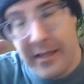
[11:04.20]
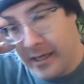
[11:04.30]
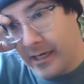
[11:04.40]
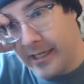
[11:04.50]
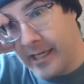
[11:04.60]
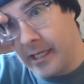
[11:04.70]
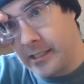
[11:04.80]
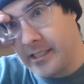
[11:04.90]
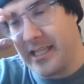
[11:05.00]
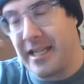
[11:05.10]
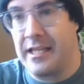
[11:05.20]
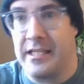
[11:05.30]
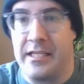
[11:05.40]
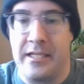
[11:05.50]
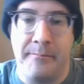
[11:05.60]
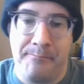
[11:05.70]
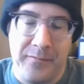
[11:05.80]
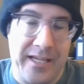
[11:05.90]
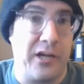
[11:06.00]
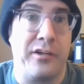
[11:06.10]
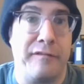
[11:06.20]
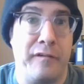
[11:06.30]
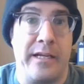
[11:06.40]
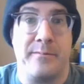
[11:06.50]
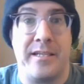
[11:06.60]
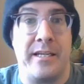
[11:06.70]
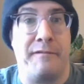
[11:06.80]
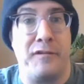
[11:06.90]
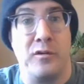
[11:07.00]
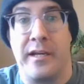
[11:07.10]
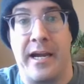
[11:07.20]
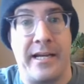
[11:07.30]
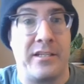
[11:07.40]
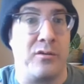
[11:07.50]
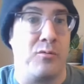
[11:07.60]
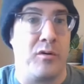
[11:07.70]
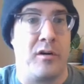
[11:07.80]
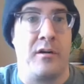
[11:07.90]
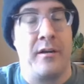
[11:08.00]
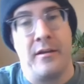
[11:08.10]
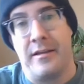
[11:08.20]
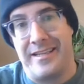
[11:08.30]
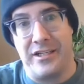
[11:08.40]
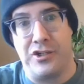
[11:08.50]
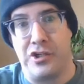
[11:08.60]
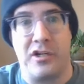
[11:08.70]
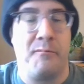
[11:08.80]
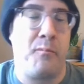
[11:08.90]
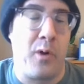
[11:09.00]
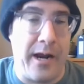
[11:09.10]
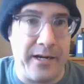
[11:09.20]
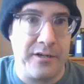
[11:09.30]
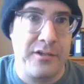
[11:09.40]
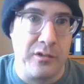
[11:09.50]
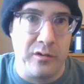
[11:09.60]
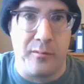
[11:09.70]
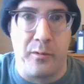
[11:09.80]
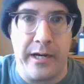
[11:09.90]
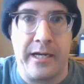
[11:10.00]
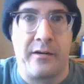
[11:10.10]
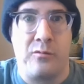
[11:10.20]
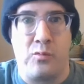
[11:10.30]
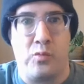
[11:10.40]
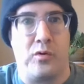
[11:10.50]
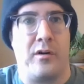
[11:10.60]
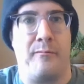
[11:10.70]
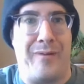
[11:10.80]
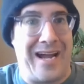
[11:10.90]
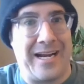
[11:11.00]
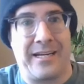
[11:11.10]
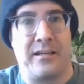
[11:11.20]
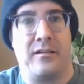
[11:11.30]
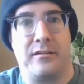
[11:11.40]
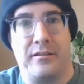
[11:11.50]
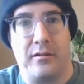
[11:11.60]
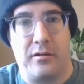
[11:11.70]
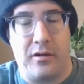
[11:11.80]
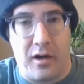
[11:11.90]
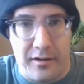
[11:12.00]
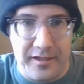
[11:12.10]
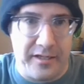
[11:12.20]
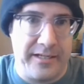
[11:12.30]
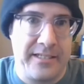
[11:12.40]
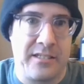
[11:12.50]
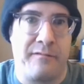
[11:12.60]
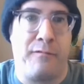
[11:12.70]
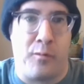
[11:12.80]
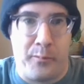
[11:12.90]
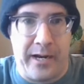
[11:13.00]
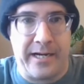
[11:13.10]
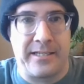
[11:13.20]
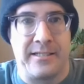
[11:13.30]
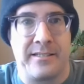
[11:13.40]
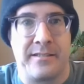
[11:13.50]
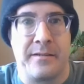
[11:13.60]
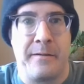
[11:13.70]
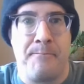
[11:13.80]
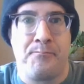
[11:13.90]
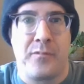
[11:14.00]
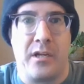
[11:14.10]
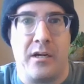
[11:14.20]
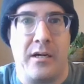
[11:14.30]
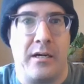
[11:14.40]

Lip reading: against the Calgary Flames. And a few guys who were injured prior to the break were back on the ice for practice. Jake